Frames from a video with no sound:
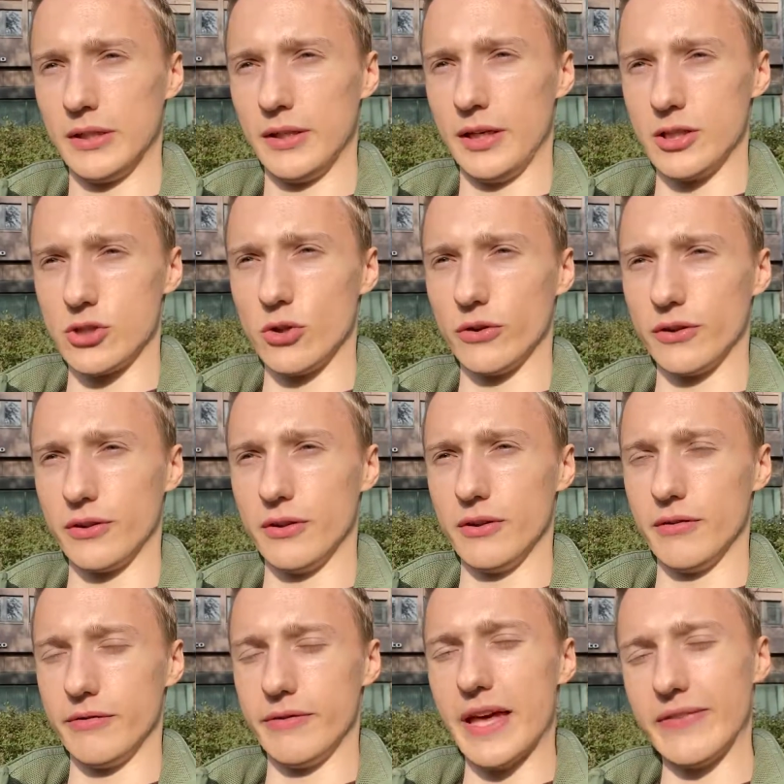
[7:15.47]
It's not
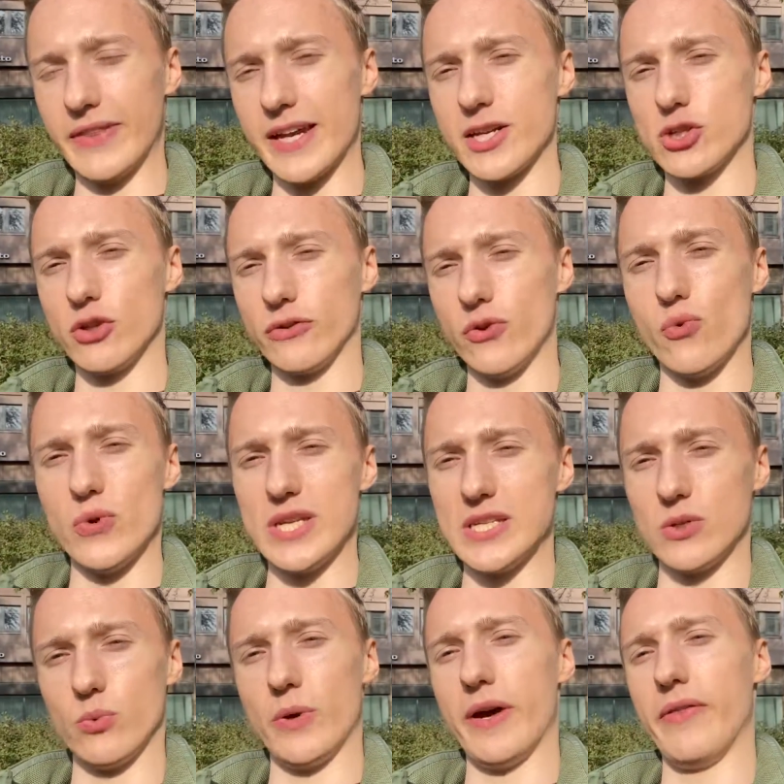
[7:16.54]
that is not the
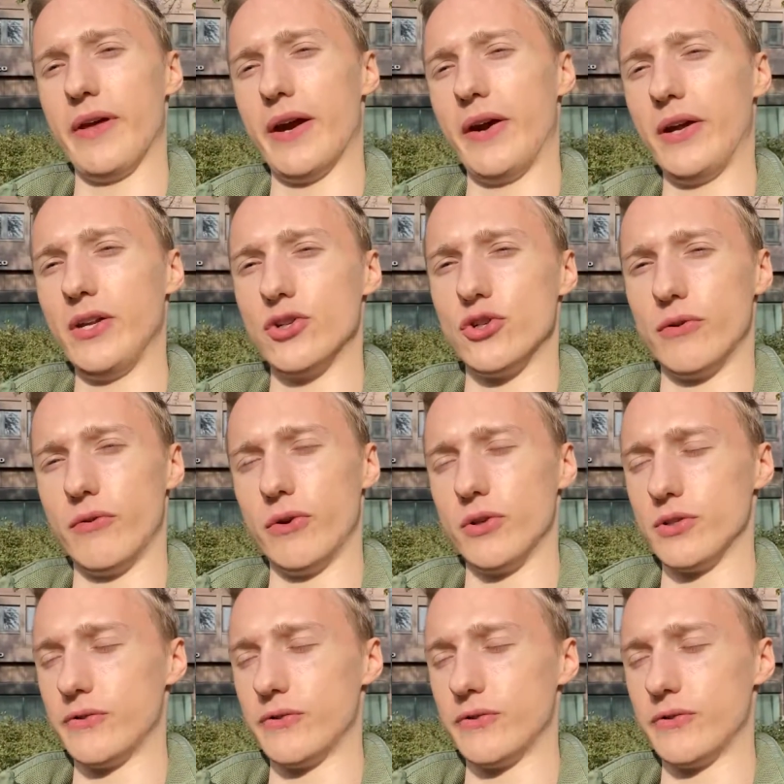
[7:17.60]
reason why they are introvert.